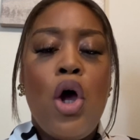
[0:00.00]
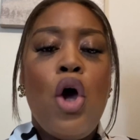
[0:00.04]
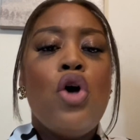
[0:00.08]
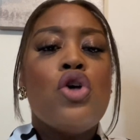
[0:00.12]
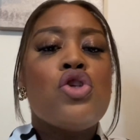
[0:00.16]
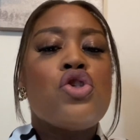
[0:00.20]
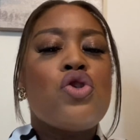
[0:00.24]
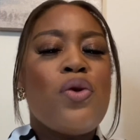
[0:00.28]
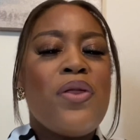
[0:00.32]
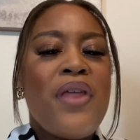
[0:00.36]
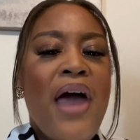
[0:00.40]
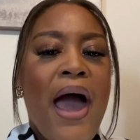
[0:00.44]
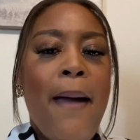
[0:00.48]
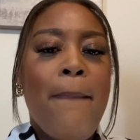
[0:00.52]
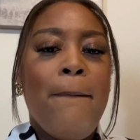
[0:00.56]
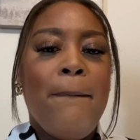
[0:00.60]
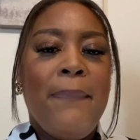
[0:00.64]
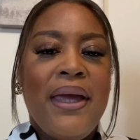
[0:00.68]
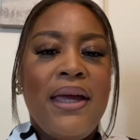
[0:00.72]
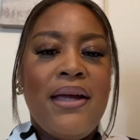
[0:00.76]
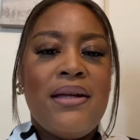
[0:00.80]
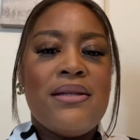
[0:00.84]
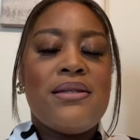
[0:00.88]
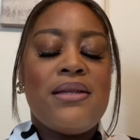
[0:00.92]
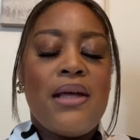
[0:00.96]
So that
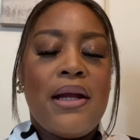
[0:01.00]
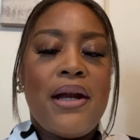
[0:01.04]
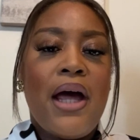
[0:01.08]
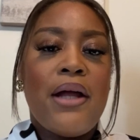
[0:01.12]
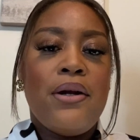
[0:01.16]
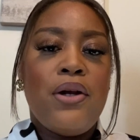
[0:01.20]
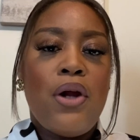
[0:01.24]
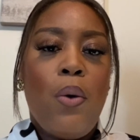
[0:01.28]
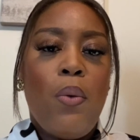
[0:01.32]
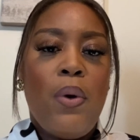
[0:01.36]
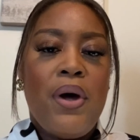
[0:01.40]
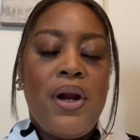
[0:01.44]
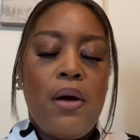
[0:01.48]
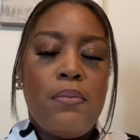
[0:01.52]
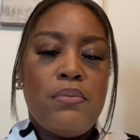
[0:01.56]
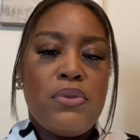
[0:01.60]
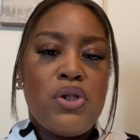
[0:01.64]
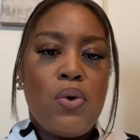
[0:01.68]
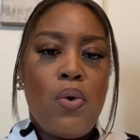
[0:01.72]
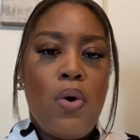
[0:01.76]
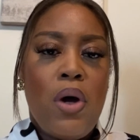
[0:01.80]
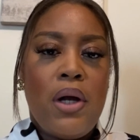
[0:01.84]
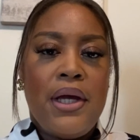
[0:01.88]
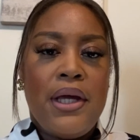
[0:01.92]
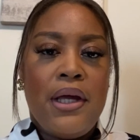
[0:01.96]
means that I know what I'm
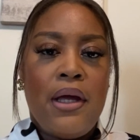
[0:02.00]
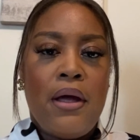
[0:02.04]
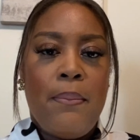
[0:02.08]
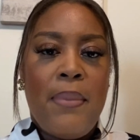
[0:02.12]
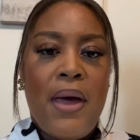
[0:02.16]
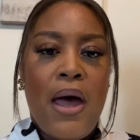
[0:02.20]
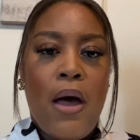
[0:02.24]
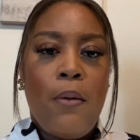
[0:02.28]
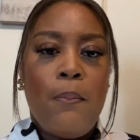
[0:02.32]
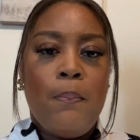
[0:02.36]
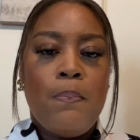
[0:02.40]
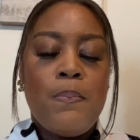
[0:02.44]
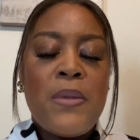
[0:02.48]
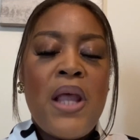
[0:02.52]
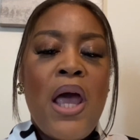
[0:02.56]
talking about.